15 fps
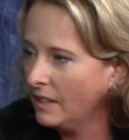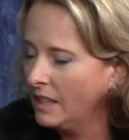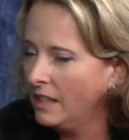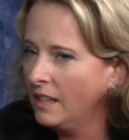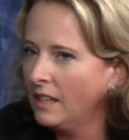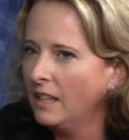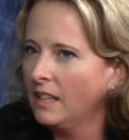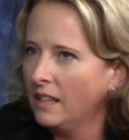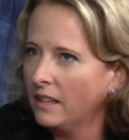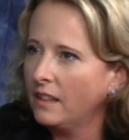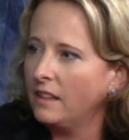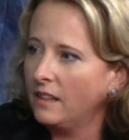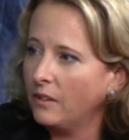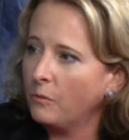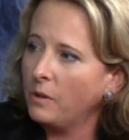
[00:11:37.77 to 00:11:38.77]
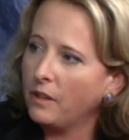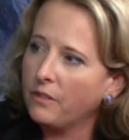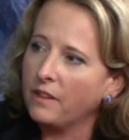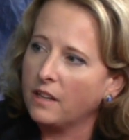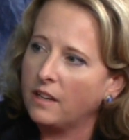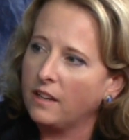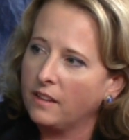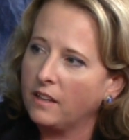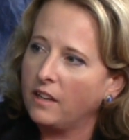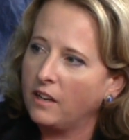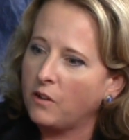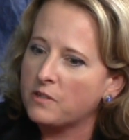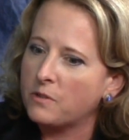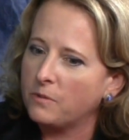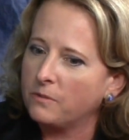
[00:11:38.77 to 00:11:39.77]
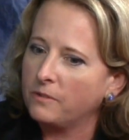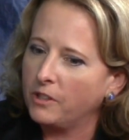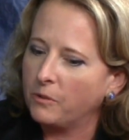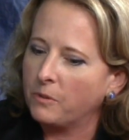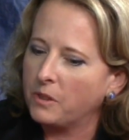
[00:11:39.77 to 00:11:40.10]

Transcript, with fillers: I mean, you just well thinking, that. and also, you know,